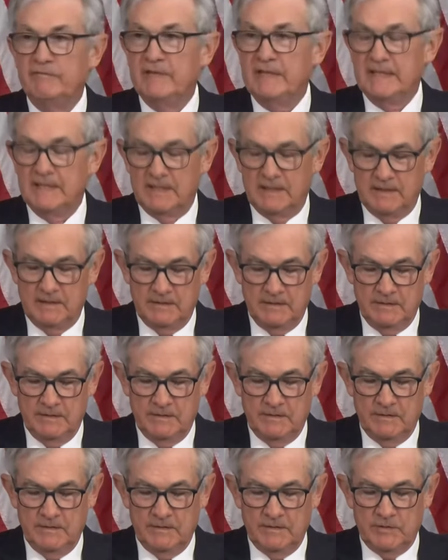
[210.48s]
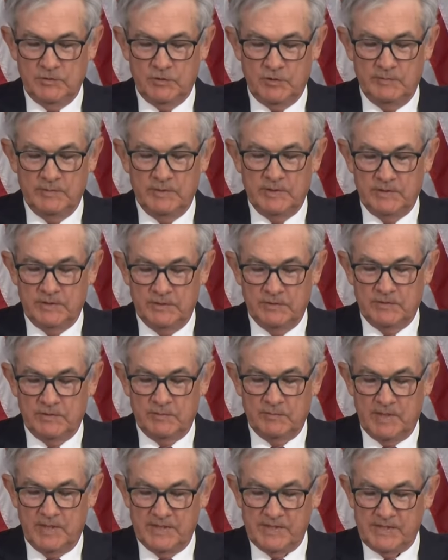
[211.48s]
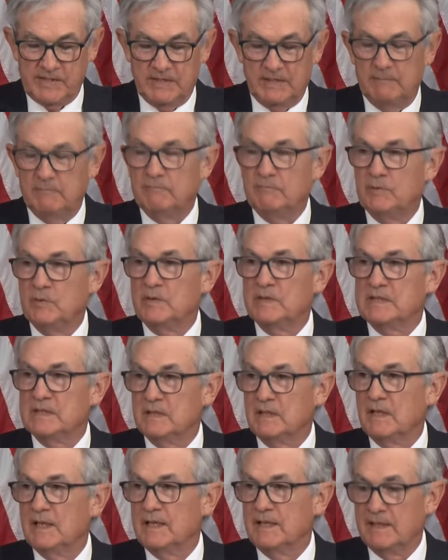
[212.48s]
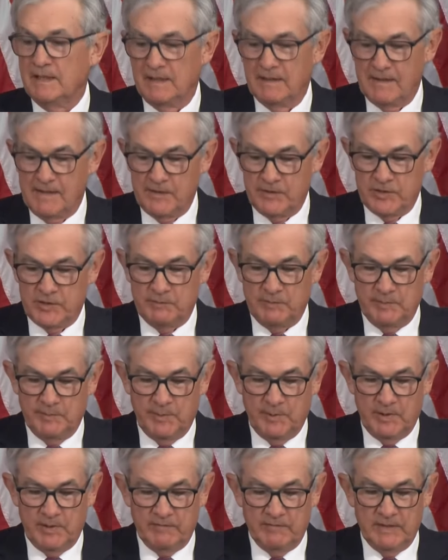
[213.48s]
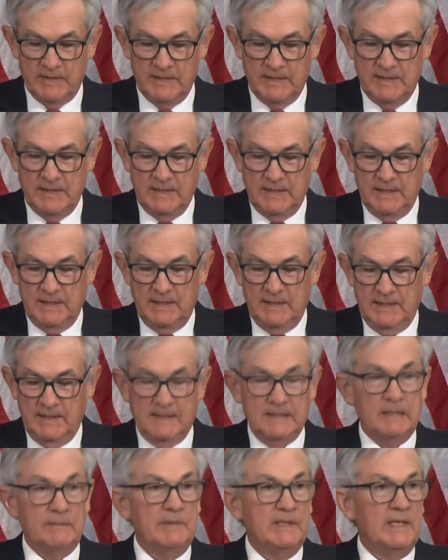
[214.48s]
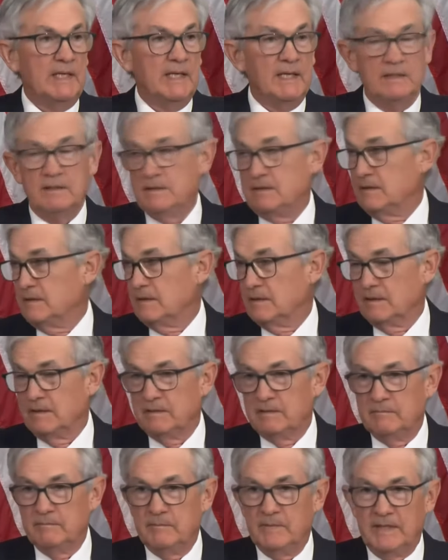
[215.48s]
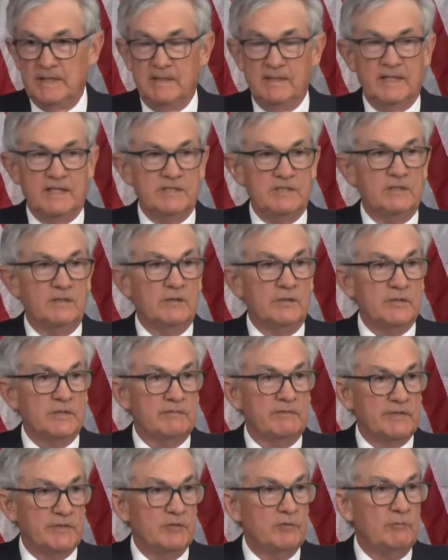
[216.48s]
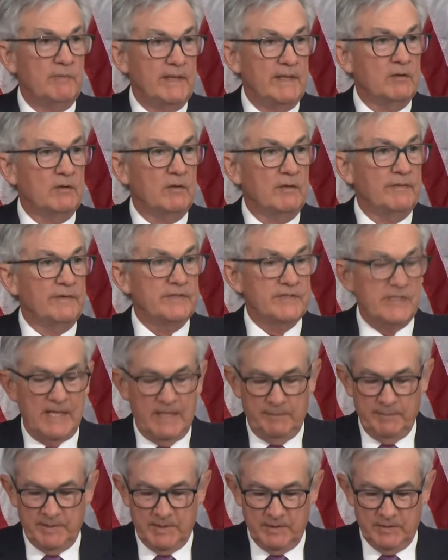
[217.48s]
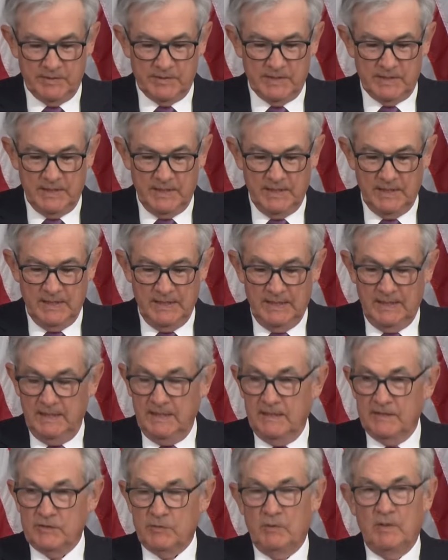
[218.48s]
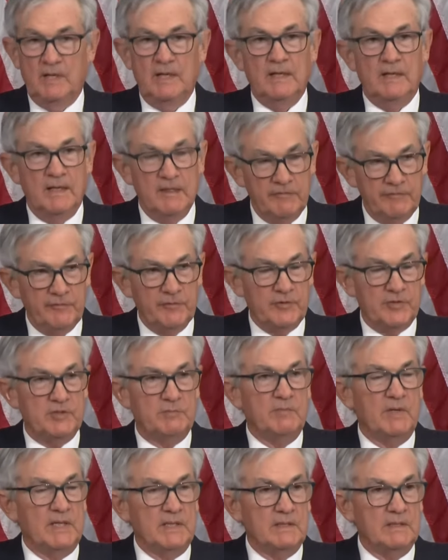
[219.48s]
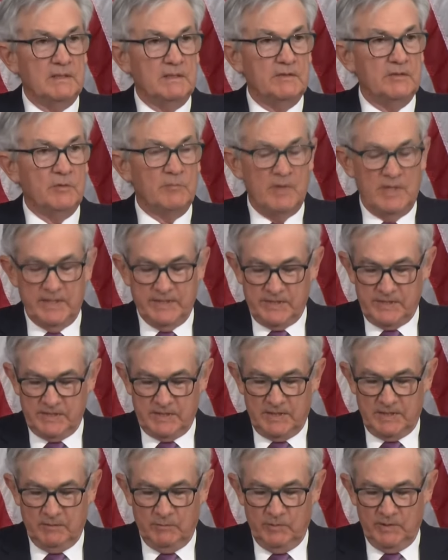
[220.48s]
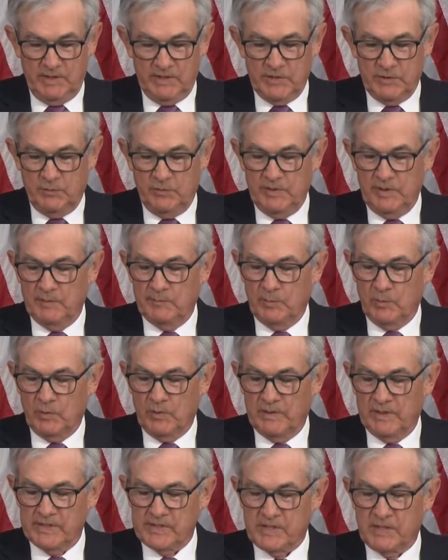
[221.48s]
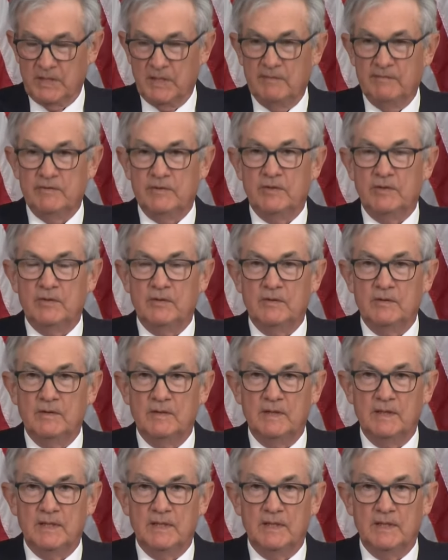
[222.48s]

fitting tribute to Thomas, and I'm really delighted and honored to be part of it. And let me add my thanks to those of us who made all this happen here today. So I first met Thomas when I joined the board as a governor